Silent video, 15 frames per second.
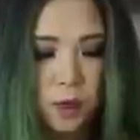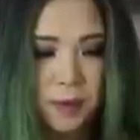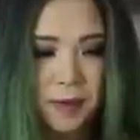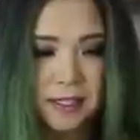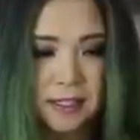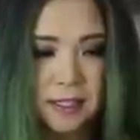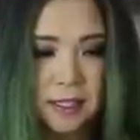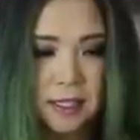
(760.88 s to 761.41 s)
We
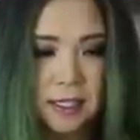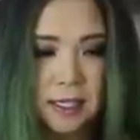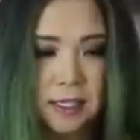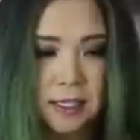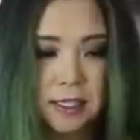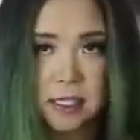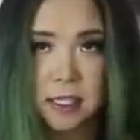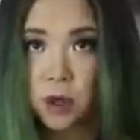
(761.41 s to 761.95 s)
basically
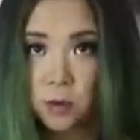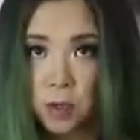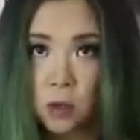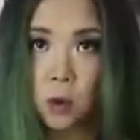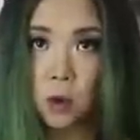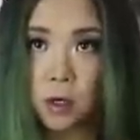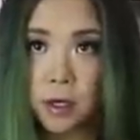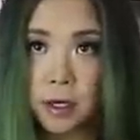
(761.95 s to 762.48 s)
need three
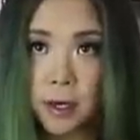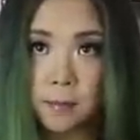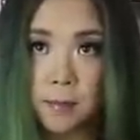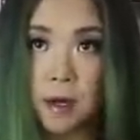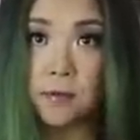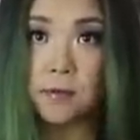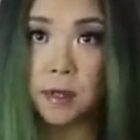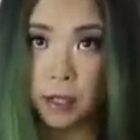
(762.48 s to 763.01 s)
quarter cup
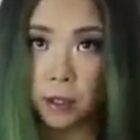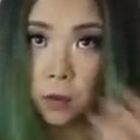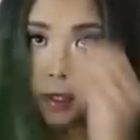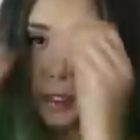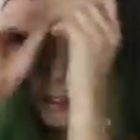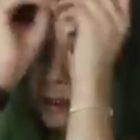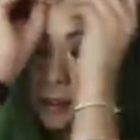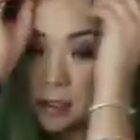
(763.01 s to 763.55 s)
of
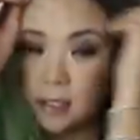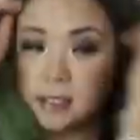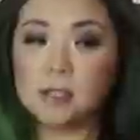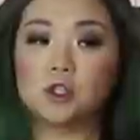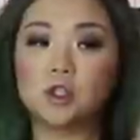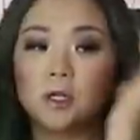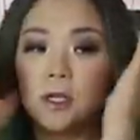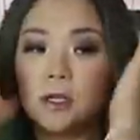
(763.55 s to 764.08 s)
liquid,
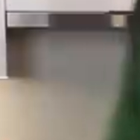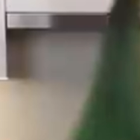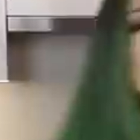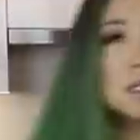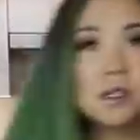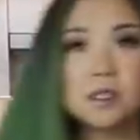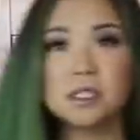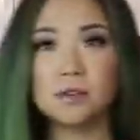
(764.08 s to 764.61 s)
essentially. Is
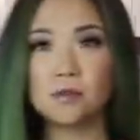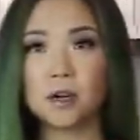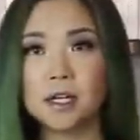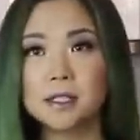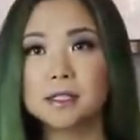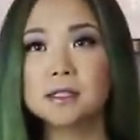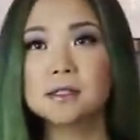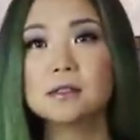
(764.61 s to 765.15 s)
there a
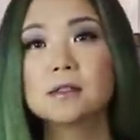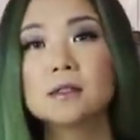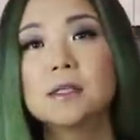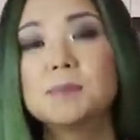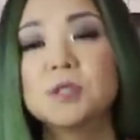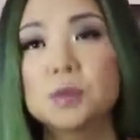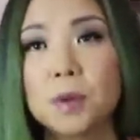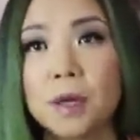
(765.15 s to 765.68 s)
difference
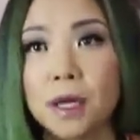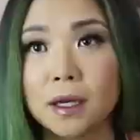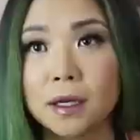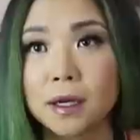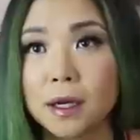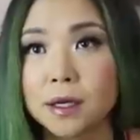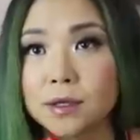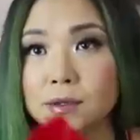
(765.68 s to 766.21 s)

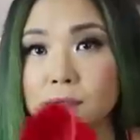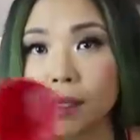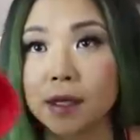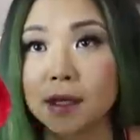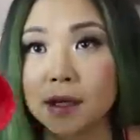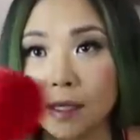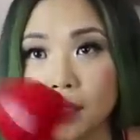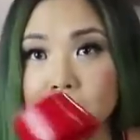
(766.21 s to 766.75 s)
between
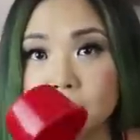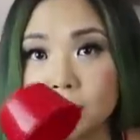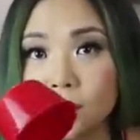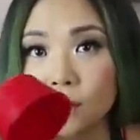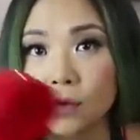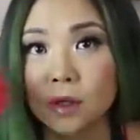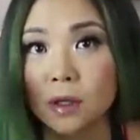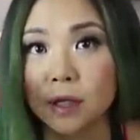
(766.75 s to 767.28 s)
using these
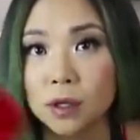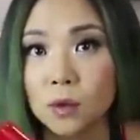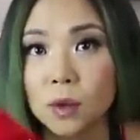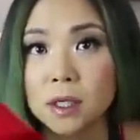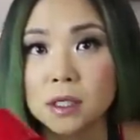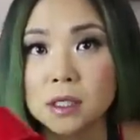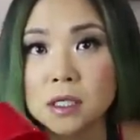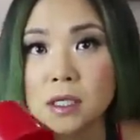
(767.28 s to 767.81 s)
for the
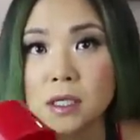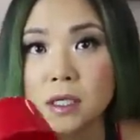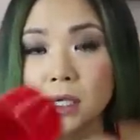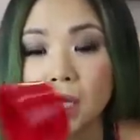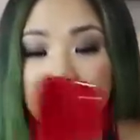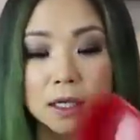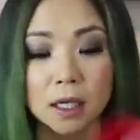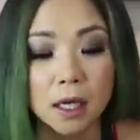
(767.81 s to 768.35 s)
liquid
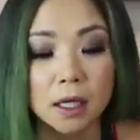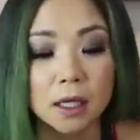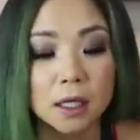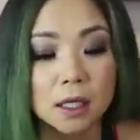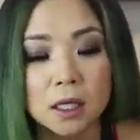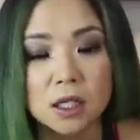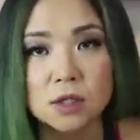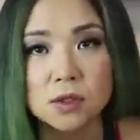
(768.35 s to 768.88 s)
and like
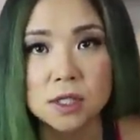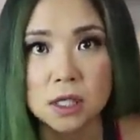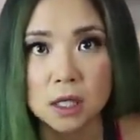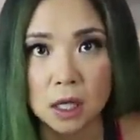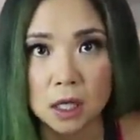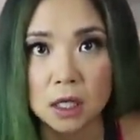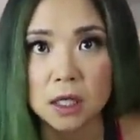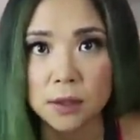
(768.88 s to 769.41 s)
using
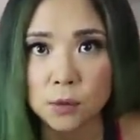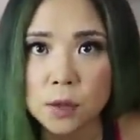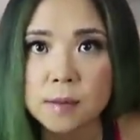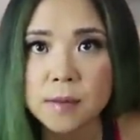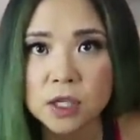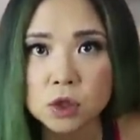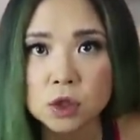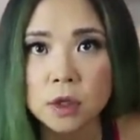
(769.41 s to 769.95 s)
like a liquid
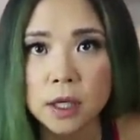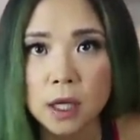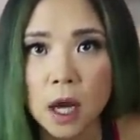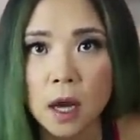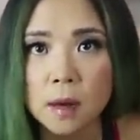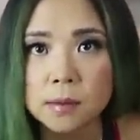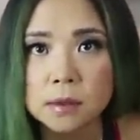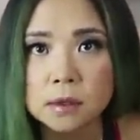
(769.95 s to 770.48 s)
measuring
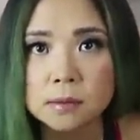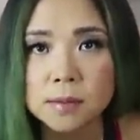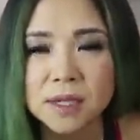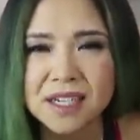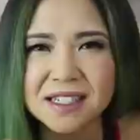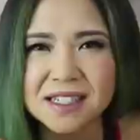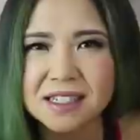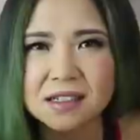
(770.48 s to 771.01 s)
cup?
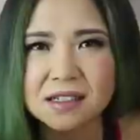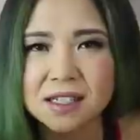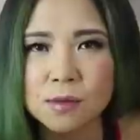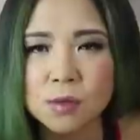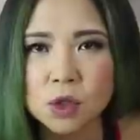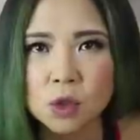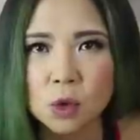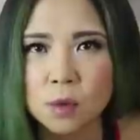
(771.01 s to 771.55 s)
Because
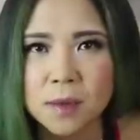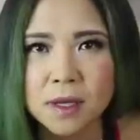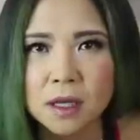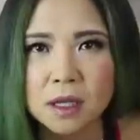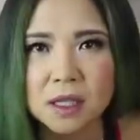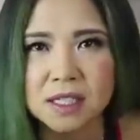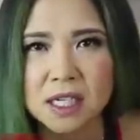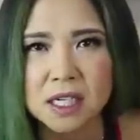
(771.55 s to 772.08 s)
someone told me
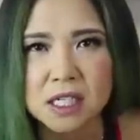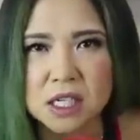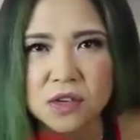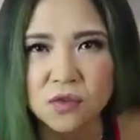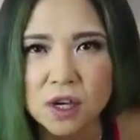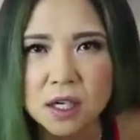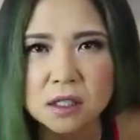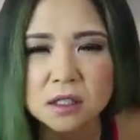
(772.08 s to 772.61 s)
that it's like
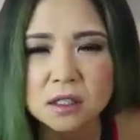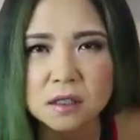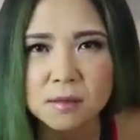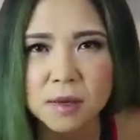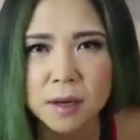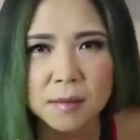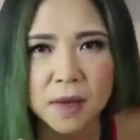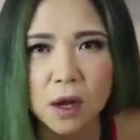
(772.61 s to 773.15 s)
different,
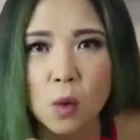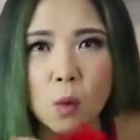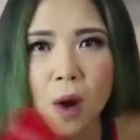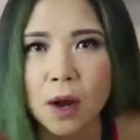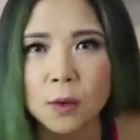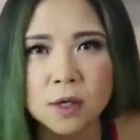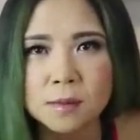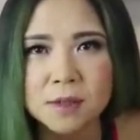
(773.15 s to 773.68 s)
but I'm like,
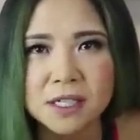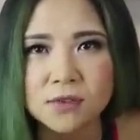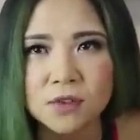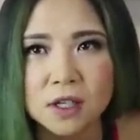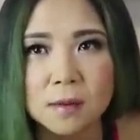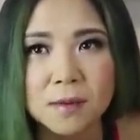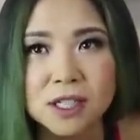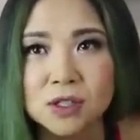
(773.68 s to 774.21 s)
why would it be
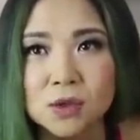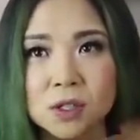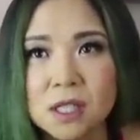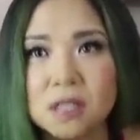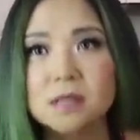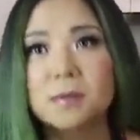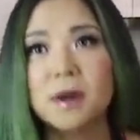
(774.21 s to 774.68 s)
different? That makes no sense.